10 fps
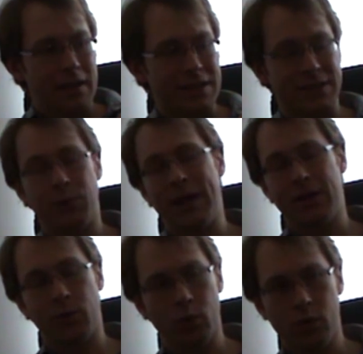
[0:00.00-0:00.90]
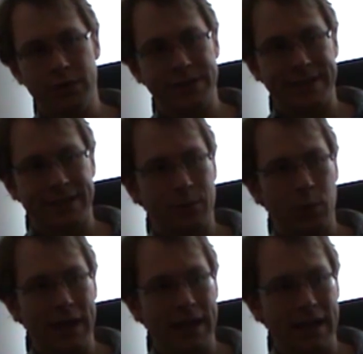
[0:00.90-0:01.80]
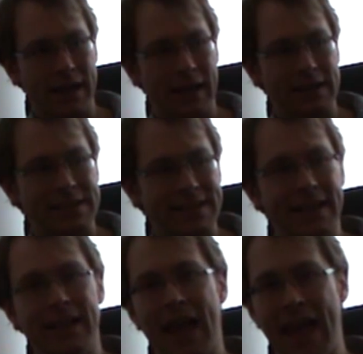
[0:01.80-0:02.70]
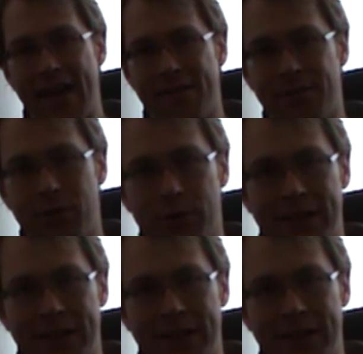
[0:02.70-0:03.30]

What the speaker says: strict rules. We still have to